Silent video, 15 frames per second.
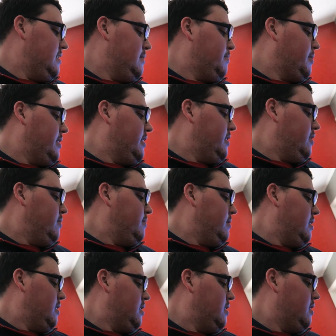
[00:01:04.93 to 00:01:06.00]
Pretty dope.
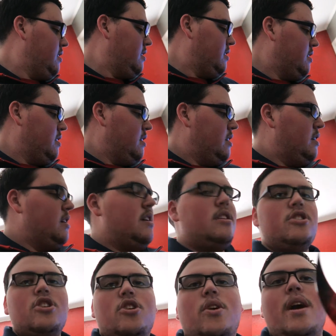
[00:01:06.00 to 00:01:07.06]

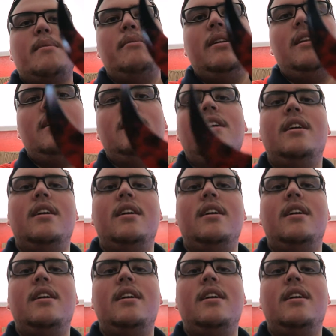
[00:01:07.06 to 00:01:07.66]
It's a Crambit.